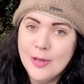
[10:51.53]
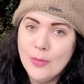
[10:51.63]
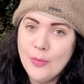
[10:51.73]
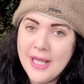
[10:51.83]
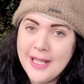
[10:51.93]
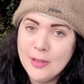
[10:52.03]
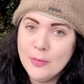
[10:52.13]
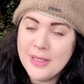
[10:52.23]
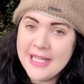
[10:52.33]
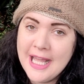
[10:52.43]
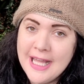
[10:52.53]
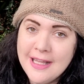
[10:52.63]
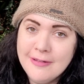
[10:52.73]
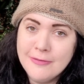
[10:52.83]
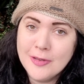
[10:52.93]
Well, we
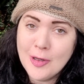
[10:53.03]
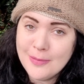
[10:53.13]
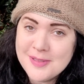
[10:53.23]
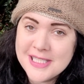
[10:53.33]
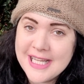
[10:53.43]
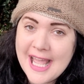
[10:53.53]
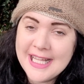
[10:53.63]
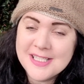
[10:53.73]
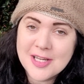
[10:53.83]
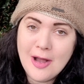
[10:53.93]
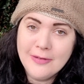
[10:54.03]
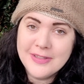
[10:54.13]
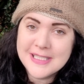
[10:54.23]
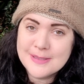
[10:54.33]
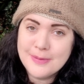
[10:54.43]
have come to the end of
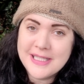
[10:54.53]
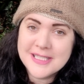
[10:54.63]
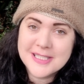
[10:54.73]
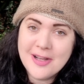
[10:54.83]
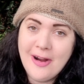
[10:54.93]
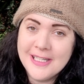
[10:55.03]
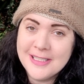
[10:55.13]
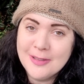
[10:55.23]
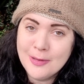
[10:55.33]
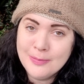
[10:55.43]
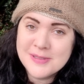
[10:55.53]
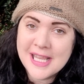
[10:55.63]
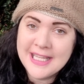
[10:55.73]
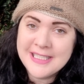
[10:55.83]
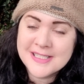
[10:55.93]
this week's garden
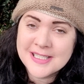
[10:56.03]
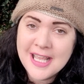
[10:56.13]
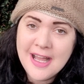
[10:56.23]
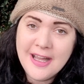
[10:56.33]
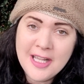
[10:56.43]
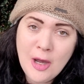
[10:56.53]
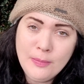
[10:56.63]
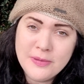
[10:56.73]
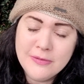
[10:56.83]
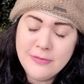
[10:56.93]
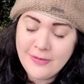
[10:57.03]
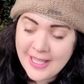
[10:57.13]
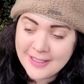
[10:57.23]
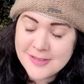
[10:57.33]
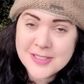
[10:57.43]
update. I hope you
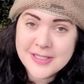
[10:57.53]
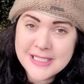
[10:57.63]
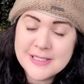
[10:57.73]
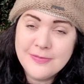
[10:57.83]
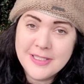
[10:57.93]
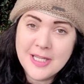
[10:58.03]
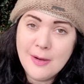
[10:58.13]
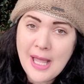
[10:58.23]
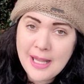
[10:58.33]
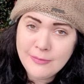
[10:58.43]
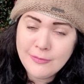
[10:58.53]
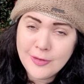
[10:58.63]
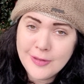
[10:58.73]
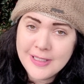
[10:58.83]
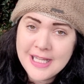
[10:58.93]
found this video
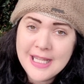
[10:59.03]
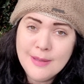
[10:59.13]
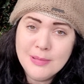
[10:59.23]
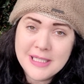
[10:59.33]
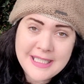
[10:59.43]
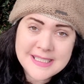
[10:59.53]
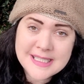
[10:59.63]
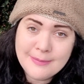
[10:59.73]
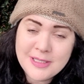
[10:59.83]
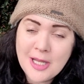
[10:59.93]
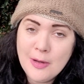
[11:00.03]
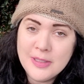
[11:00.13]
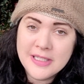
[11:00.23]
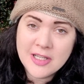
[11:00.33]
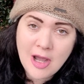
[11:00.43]
helpful. Please let me know
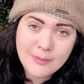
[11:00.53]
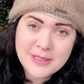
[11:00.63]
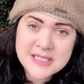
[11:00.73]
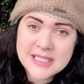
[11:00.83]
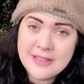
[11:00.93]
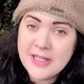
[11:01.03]
in the comments if you